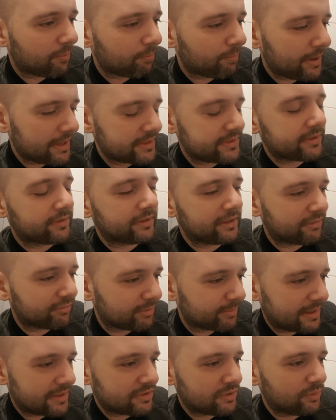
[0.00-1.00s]
based on the
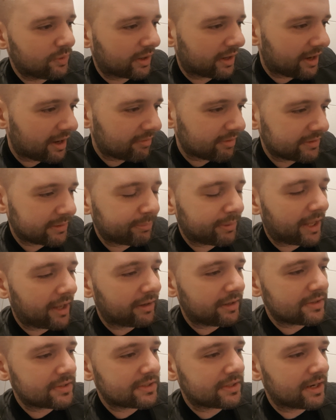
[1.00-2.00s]
information you have at the
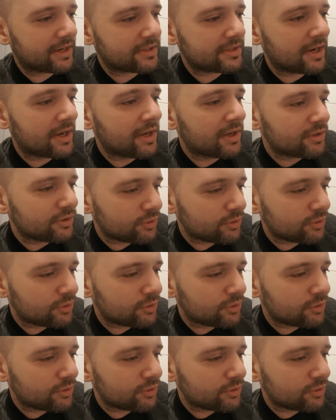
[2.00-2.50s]
planning stage.